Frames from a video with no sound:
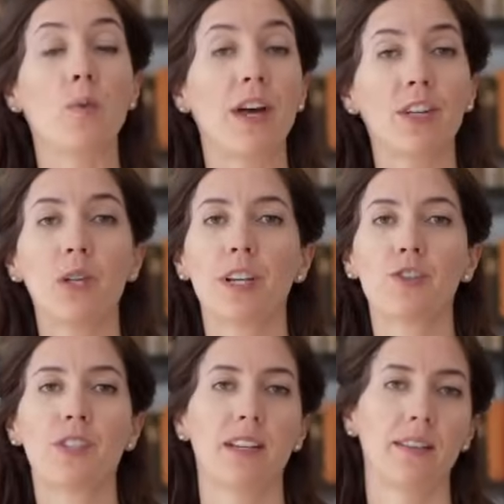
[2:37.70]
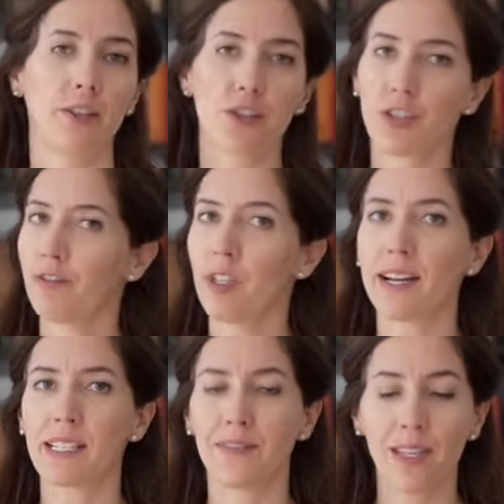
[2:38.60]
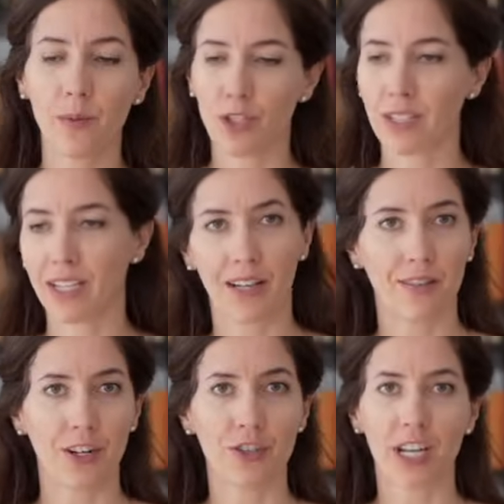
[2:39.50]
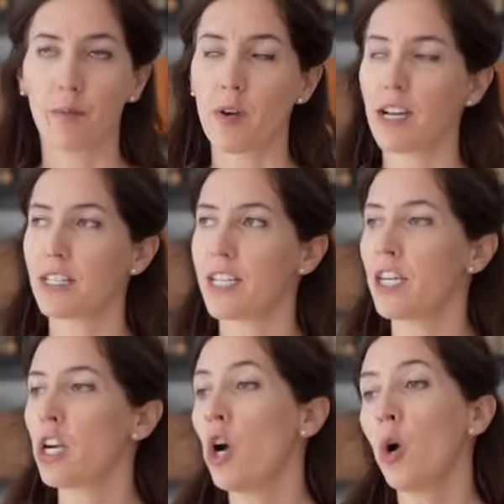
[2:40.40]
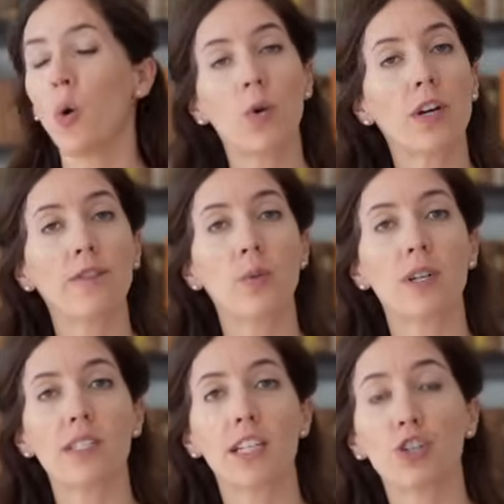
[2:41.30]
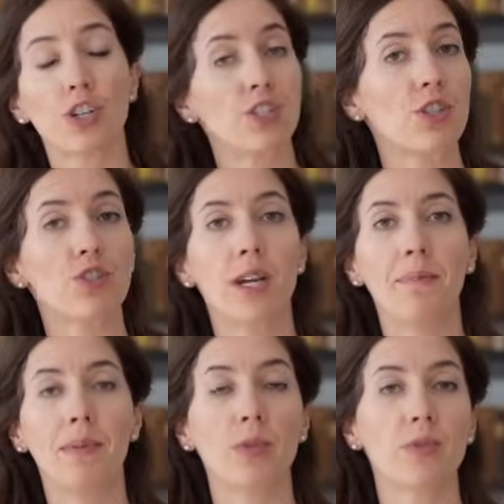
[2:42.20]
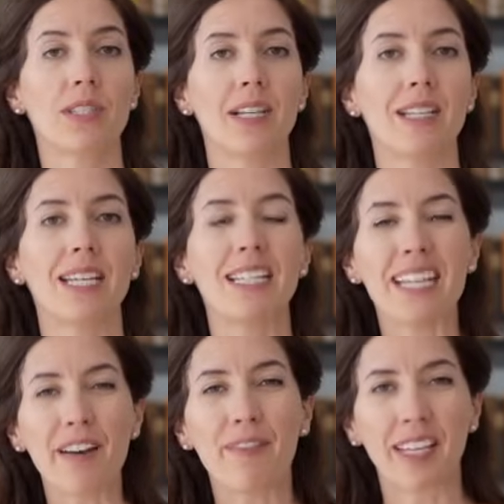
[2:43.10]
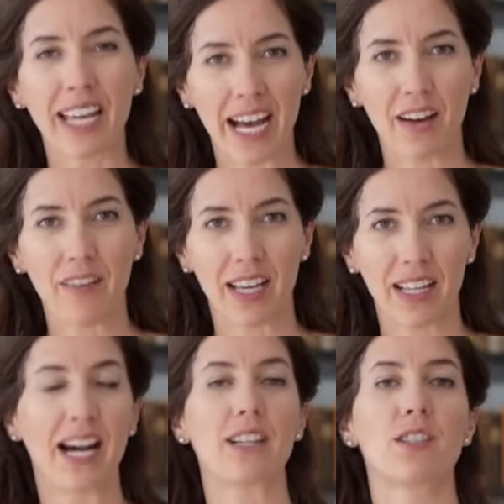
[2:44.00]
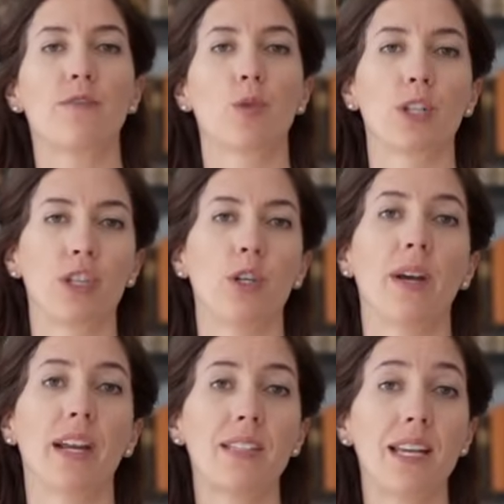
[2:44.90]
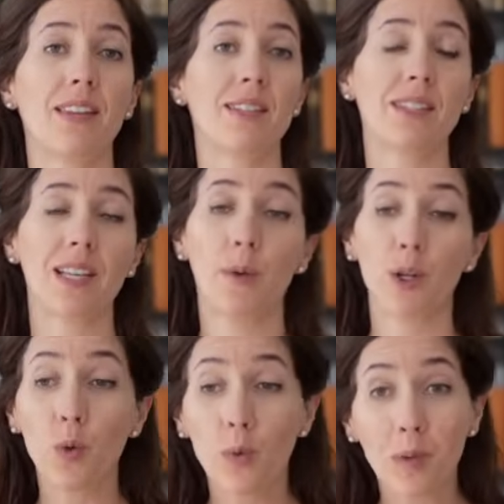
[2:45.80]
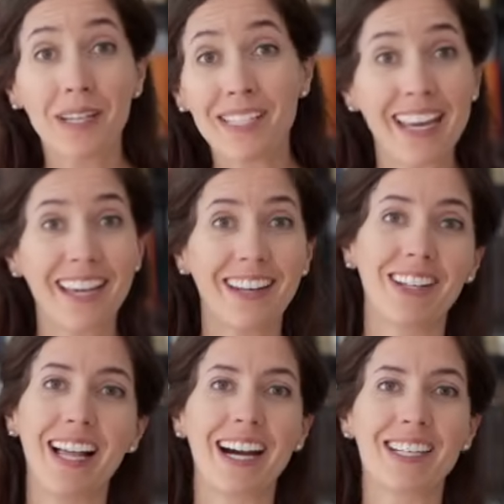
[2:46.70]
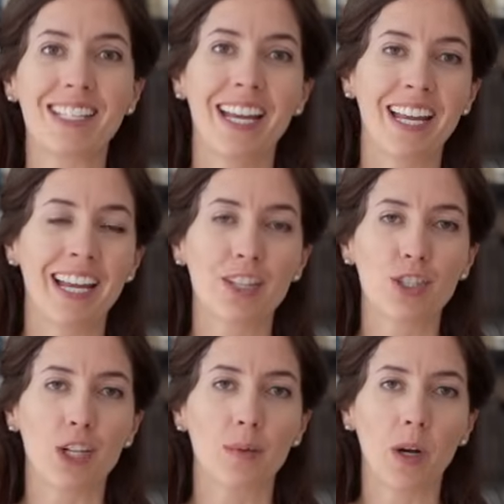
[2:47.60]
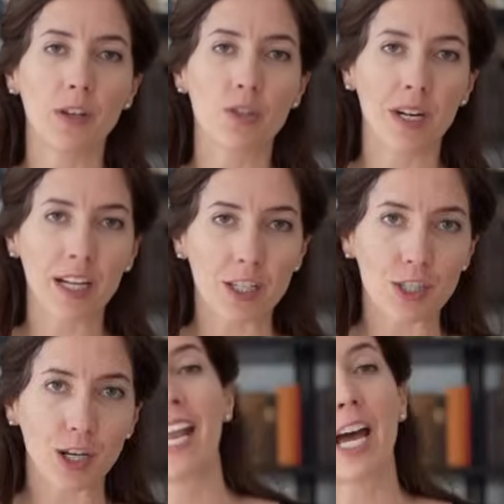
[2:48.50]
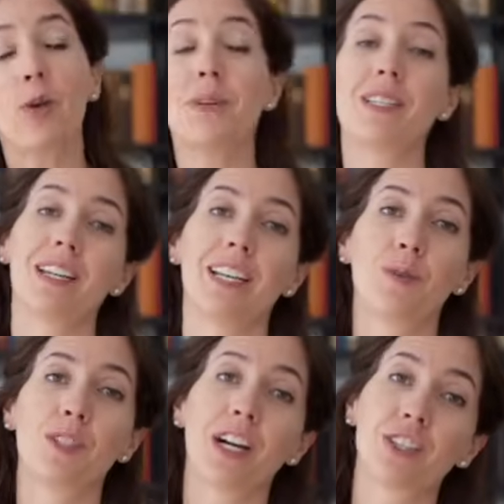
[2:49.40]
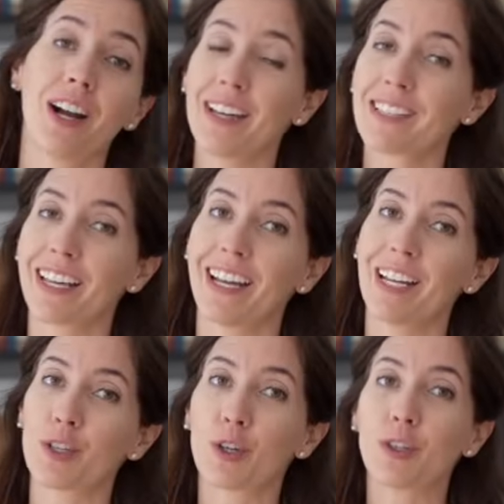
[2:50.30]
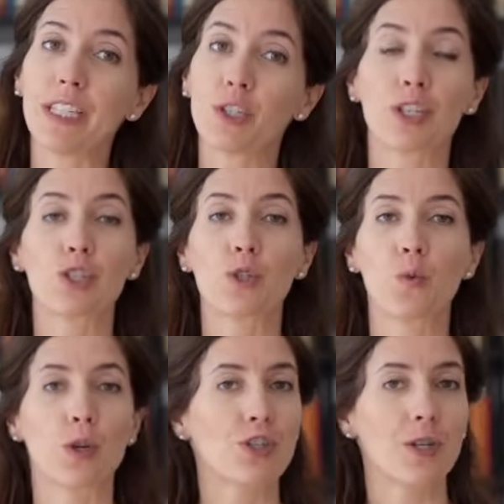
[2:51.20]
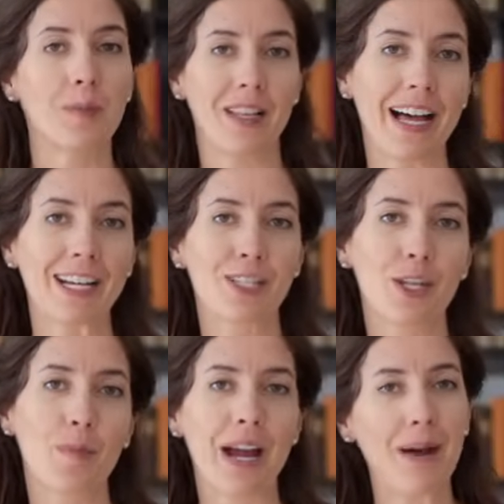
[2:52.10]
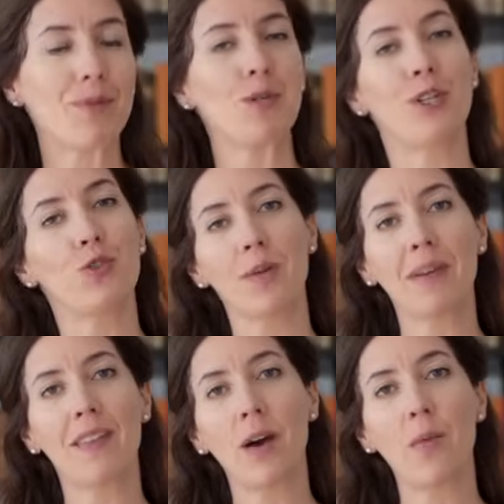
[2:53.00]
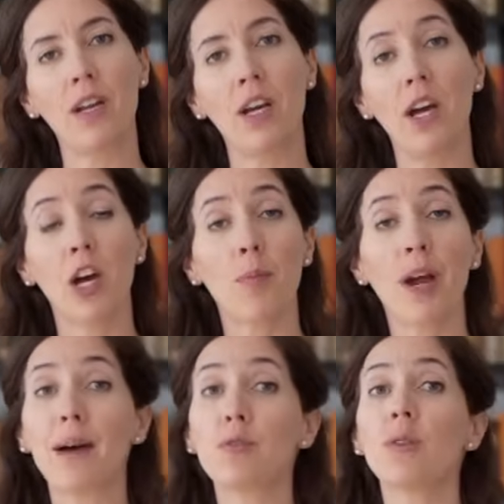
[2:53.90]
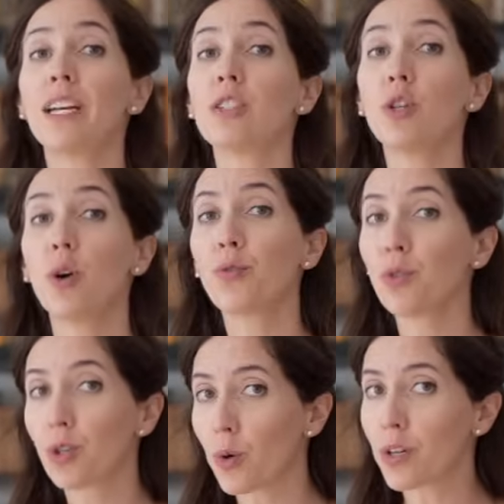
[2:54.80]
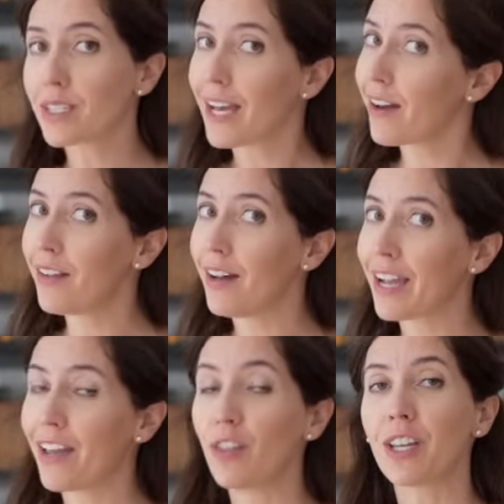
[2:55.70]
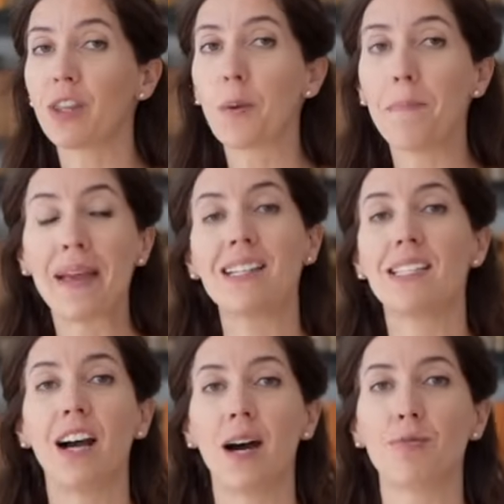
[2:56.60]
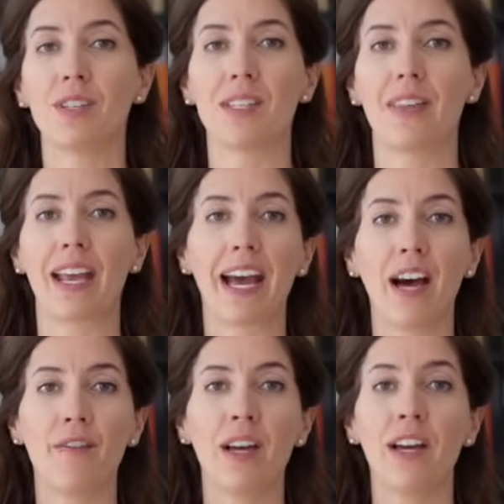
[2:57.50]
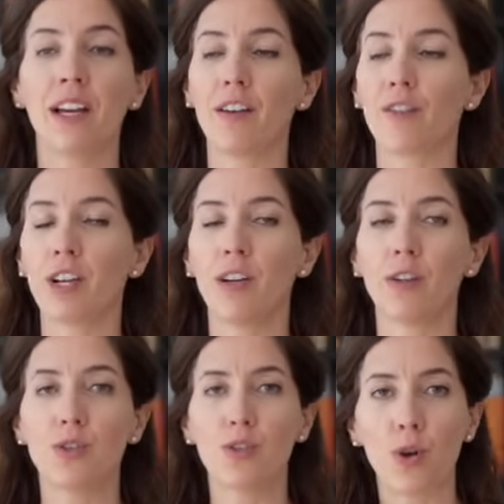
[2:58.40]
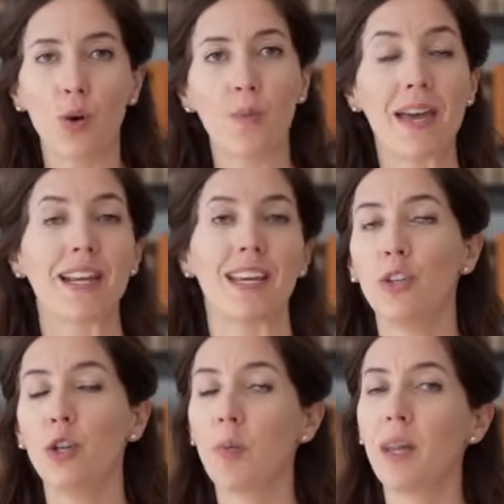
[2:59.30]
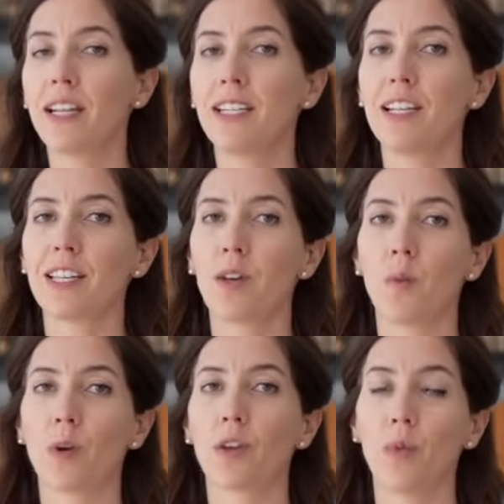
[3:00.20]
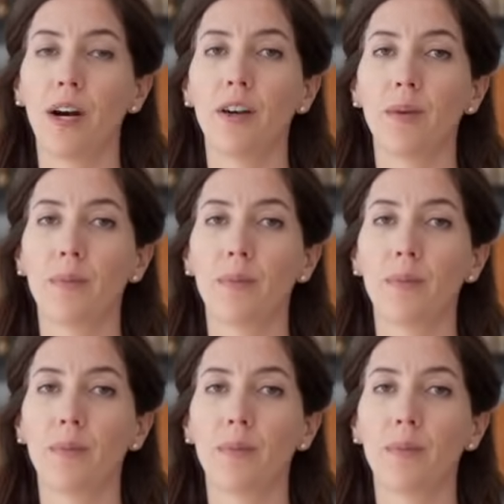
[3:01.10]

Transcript: whether you are interested in literature and philosophy, which is kind of our jam around here, or if you want to study church history and biblical studies, they definitely have a class for you. And I say this as someone who will be taking a class next term called Trinity term. And I will be studying with Dr. Hoskin in his early Christian worship class. So perhaps you want to join me in that one, or perhaps you'd like to go through their course catalog and look at their amazing options that they have, covering so many noble ideas and worthwhile